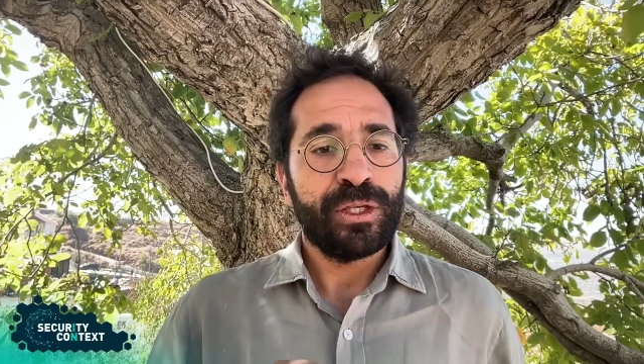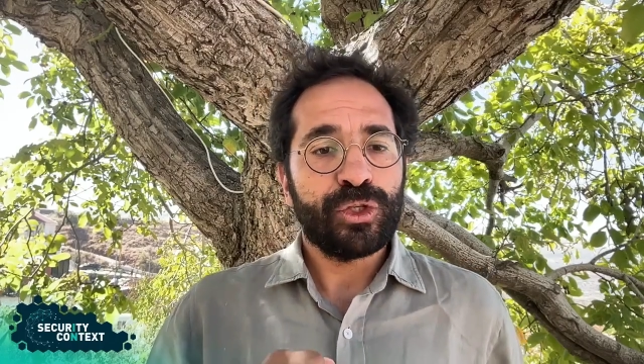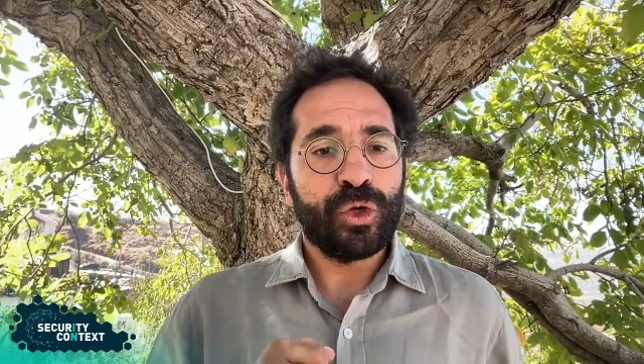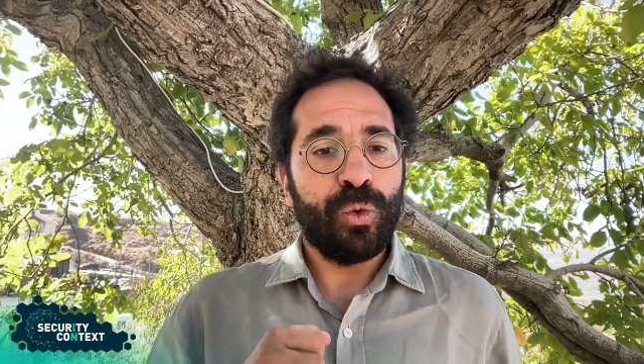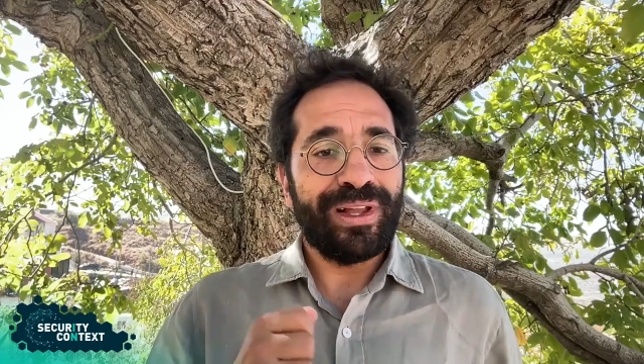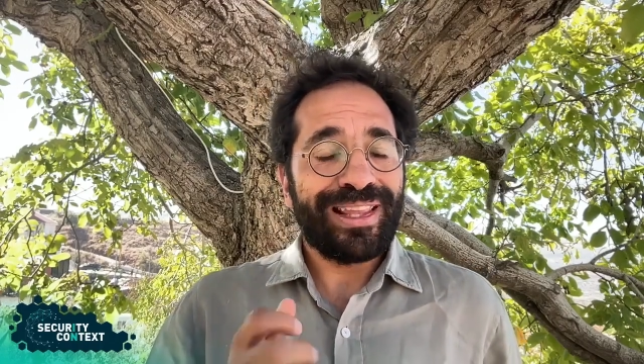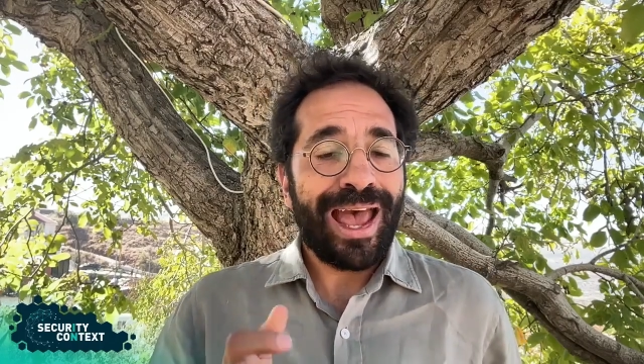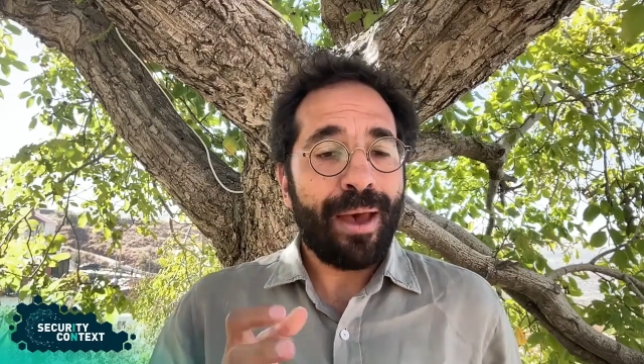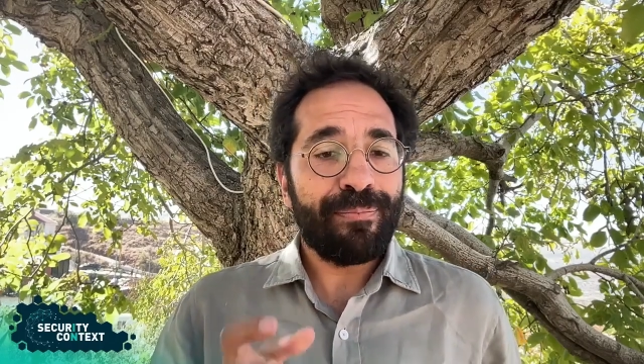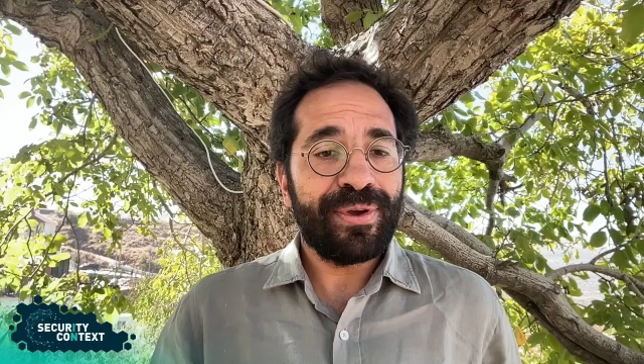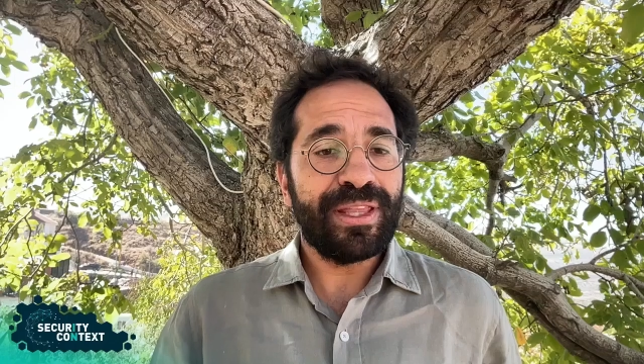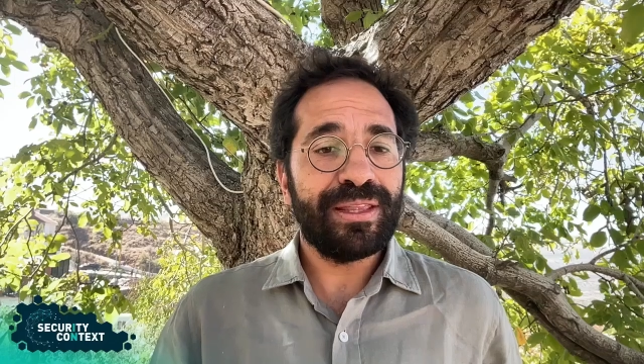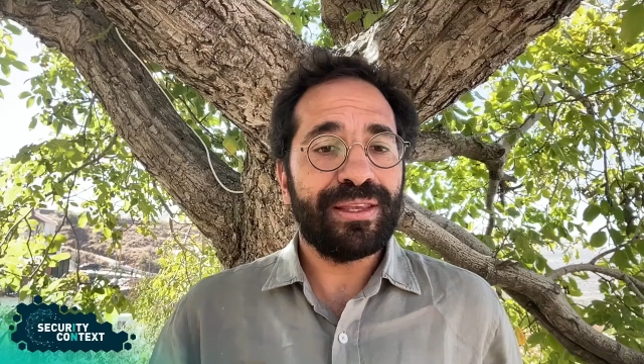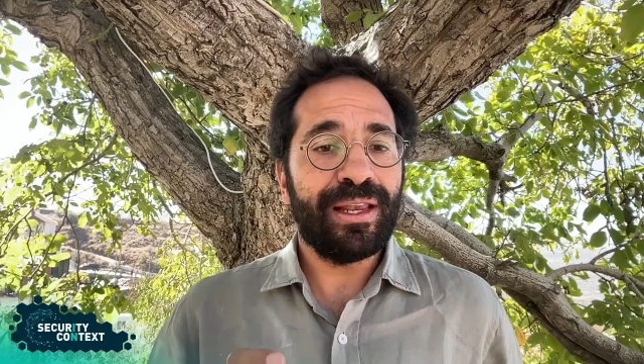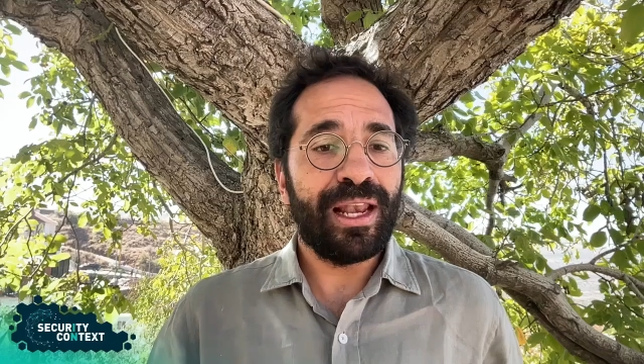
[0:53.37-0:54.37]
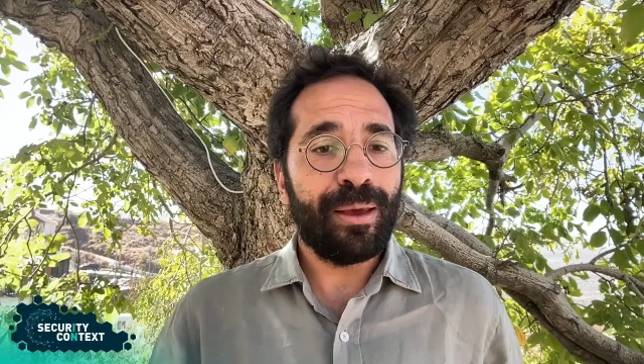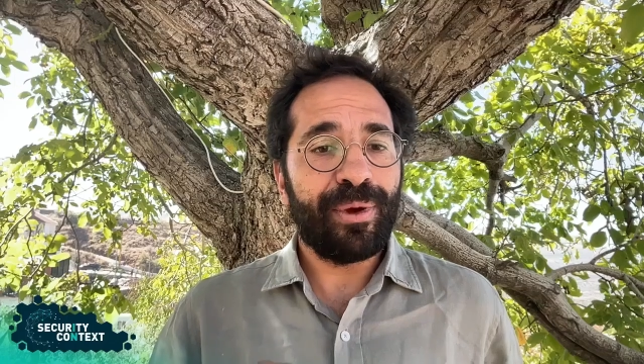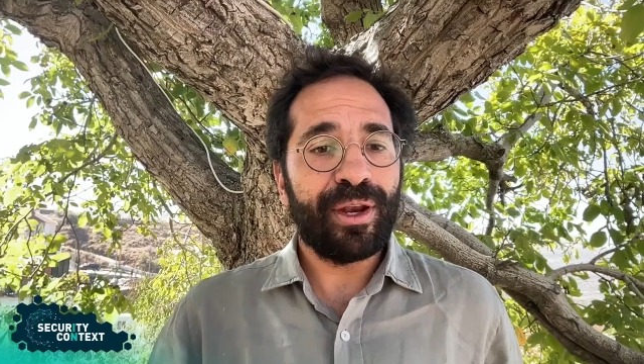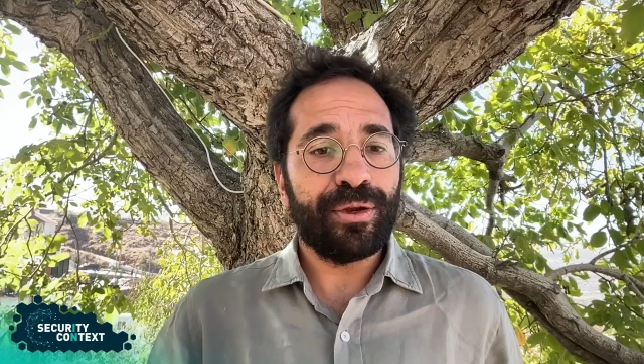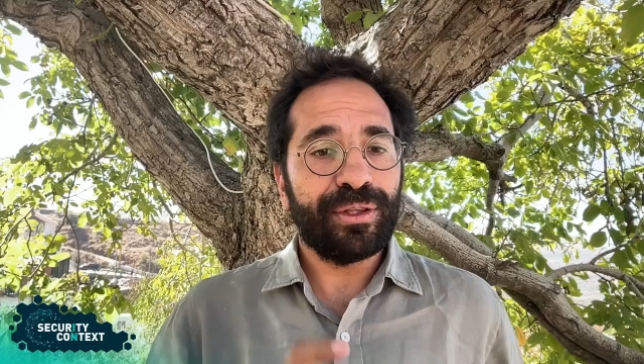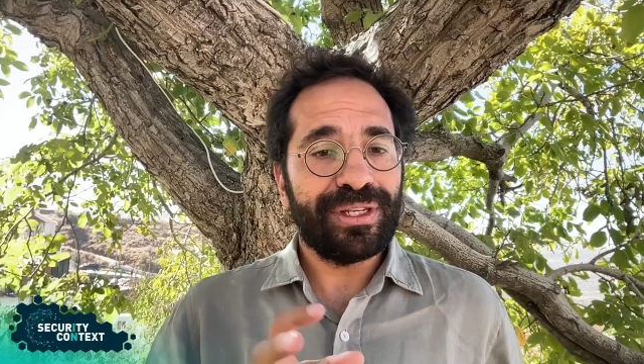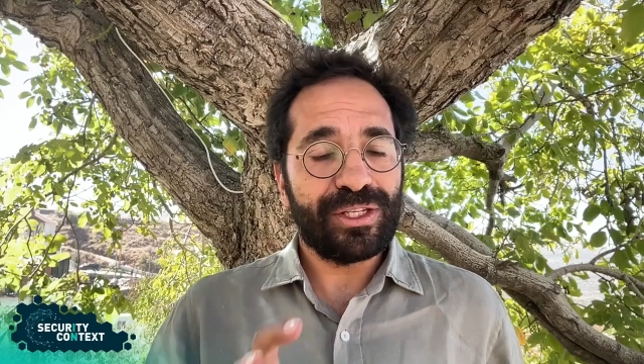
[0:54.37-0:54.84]
So what happened in
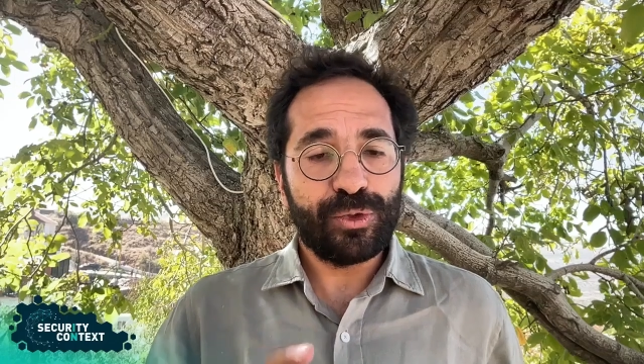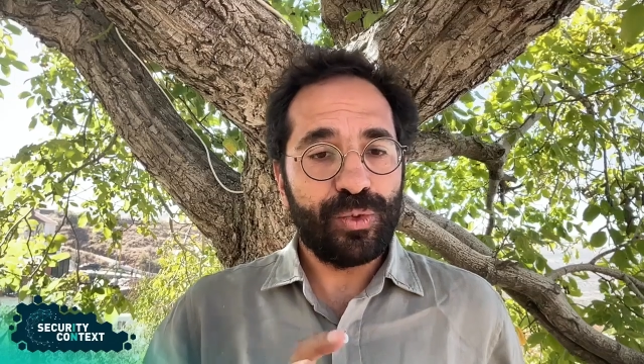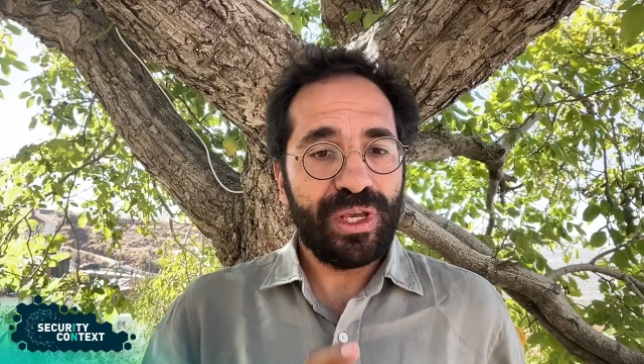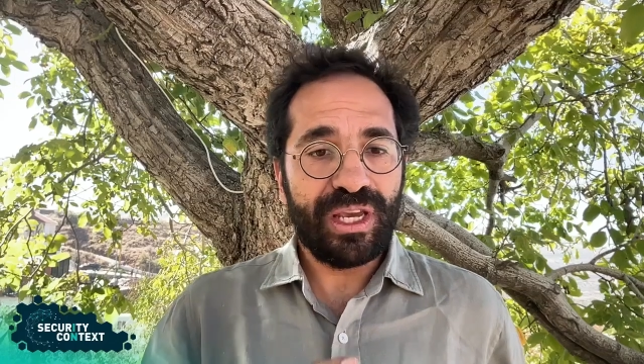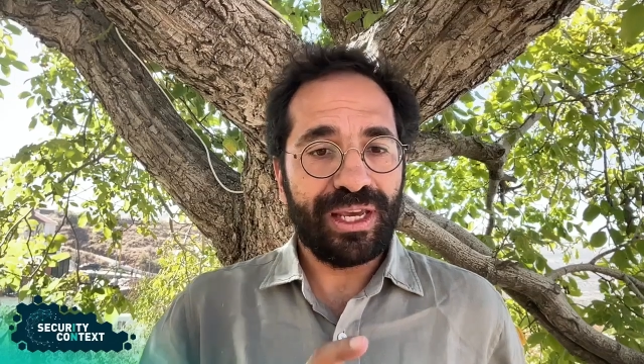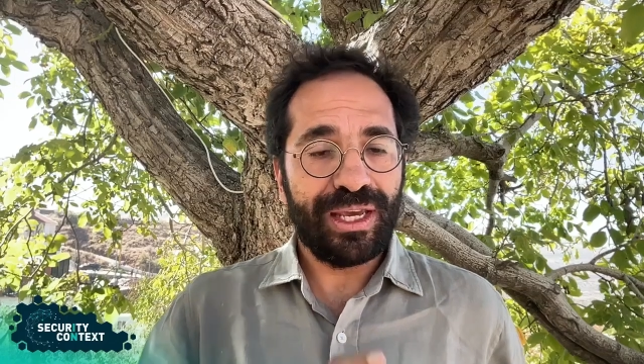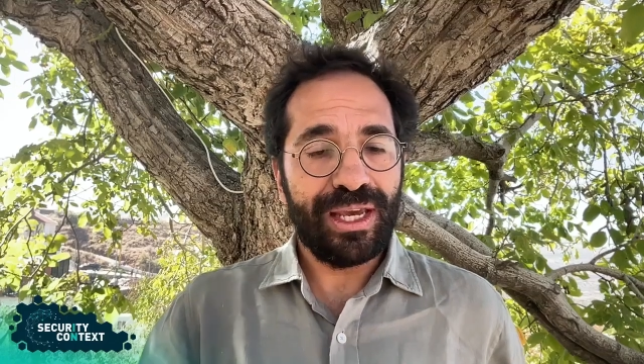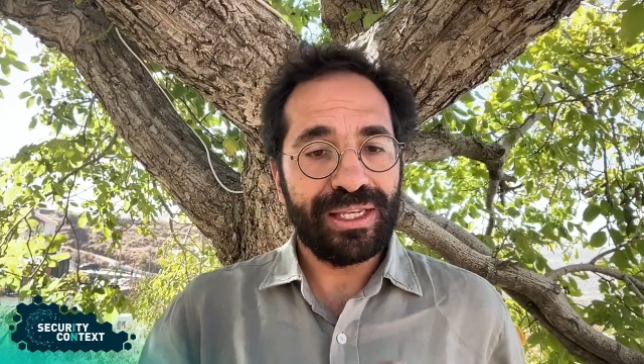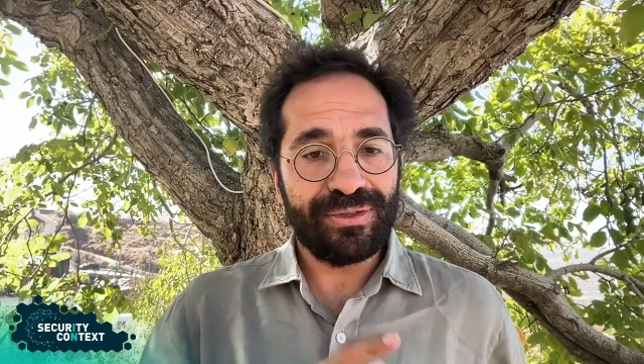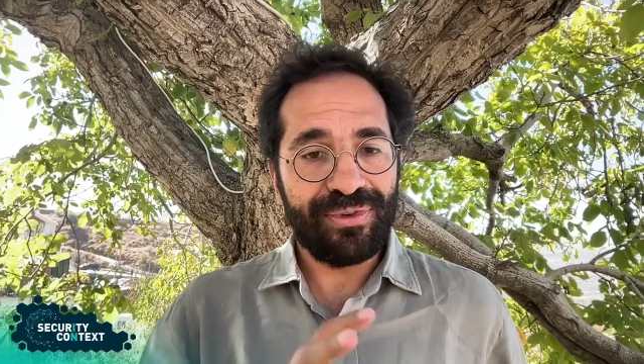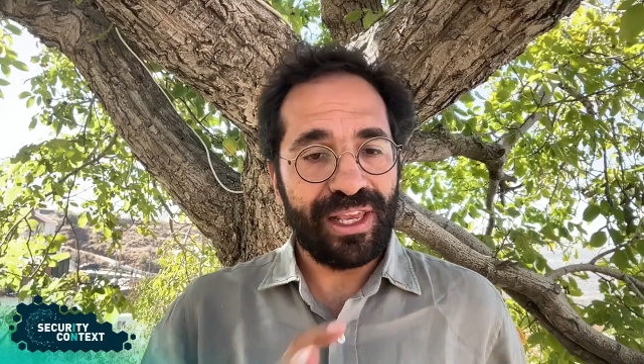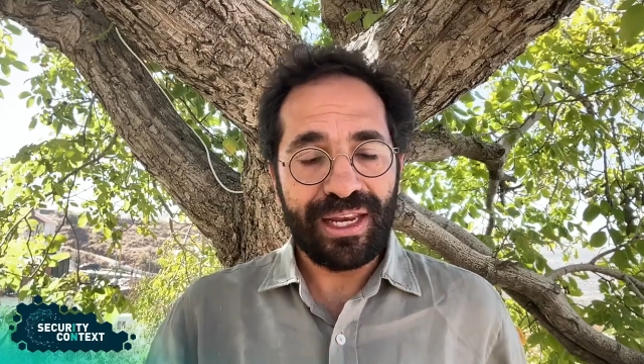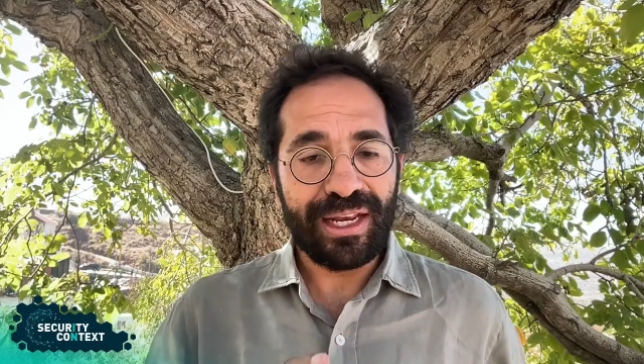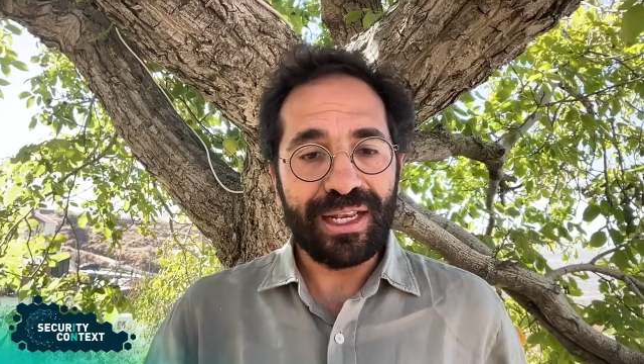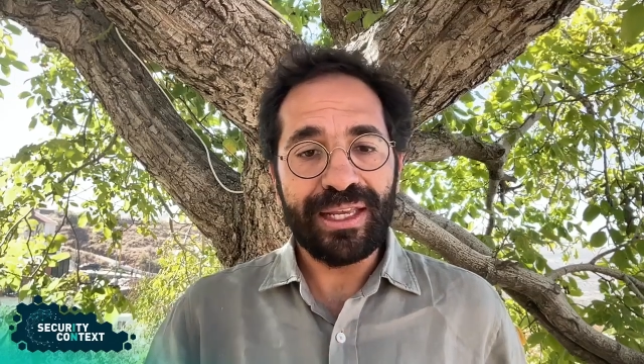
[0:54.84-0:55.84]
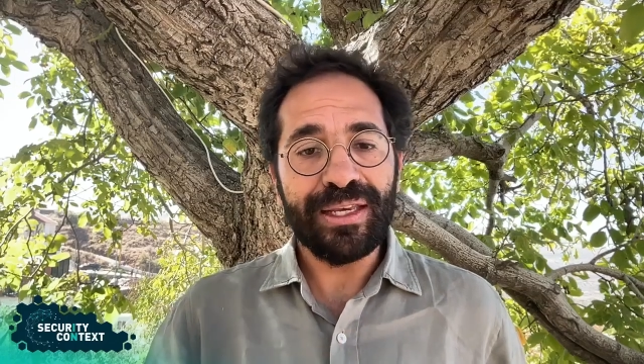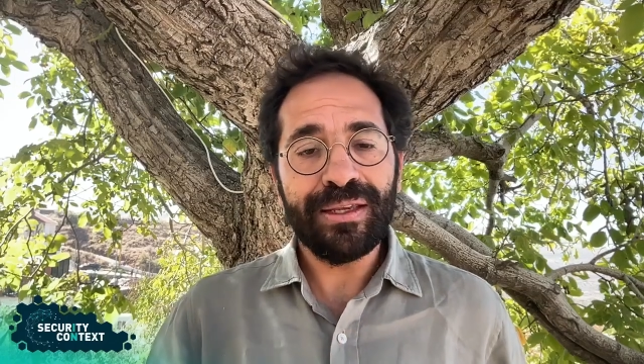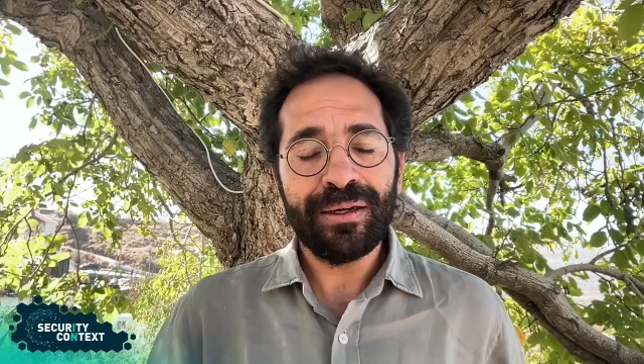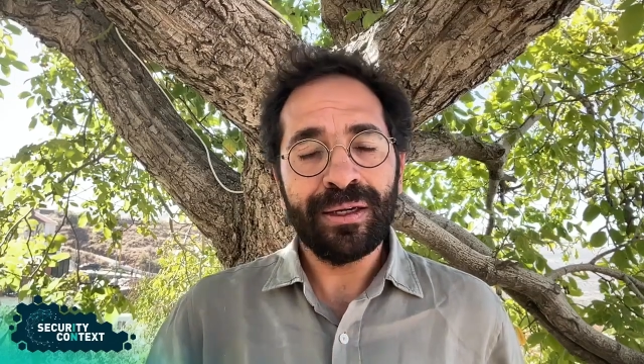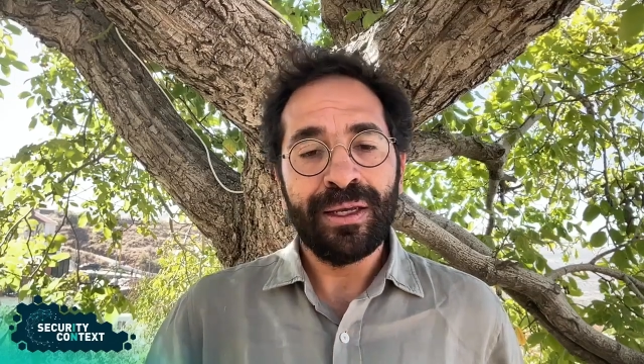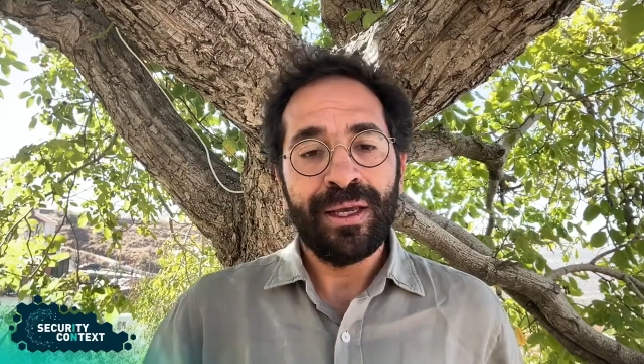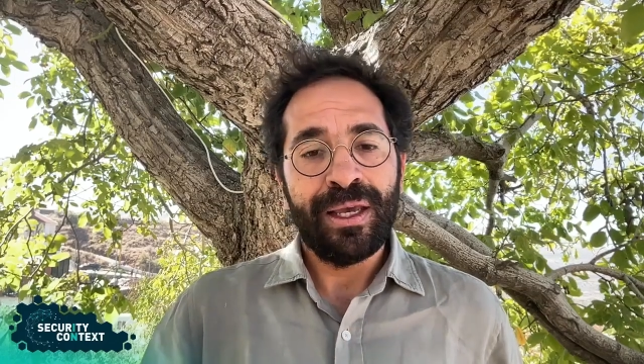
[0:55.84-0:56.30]
Lebanon this week is very clear.